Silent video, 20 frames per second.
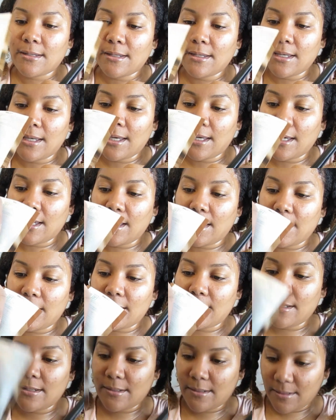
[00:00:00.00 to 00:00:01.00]

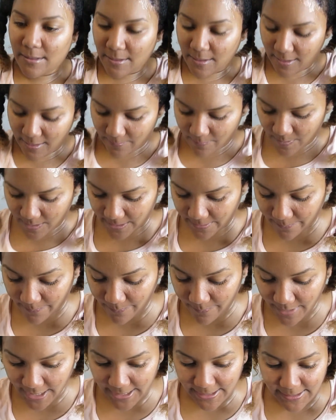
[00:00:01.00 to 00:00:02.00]
And I'm
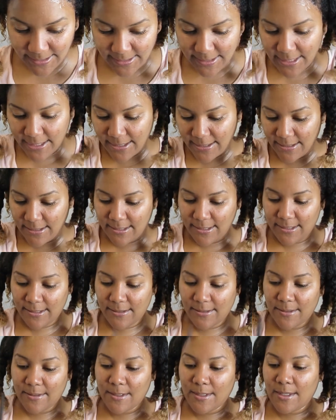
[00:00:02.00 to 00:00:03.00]
gonna mix it
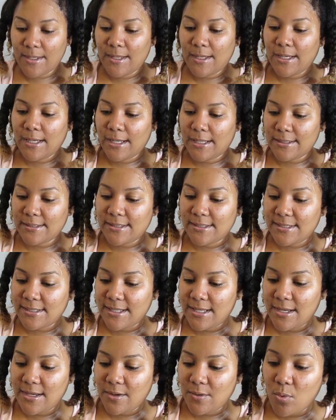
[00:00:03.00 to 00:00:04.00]
and
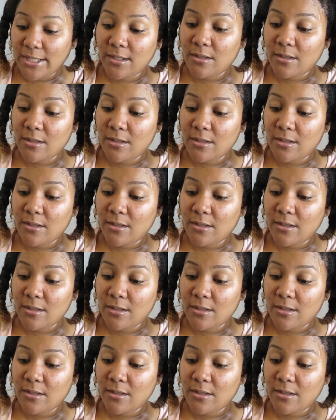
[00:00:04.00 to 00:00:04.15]
see.